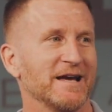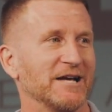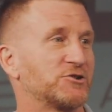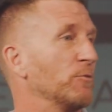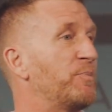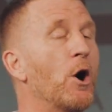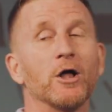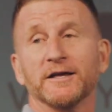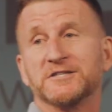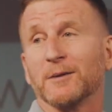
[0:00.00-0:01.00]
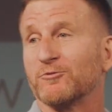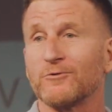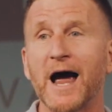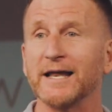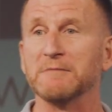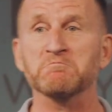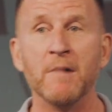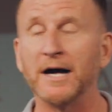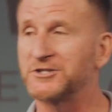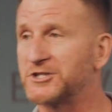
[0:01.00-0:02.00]
And so Paul ends up writing
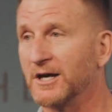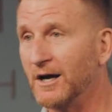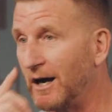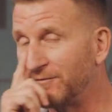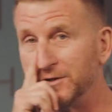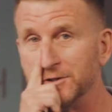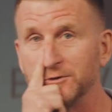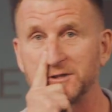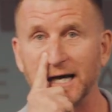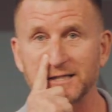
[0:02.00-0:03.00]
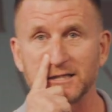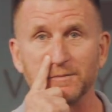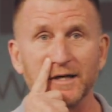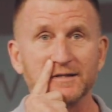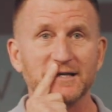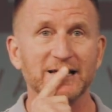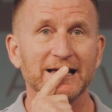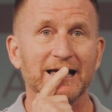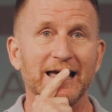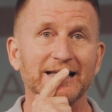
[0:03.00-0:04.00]
much of the New Testament.
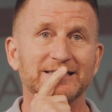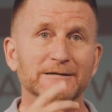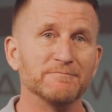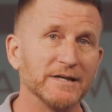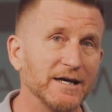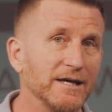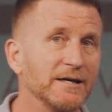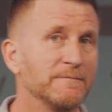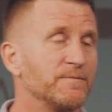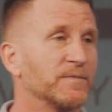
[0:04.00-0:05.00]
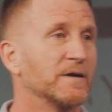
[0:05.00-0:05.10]
And to me,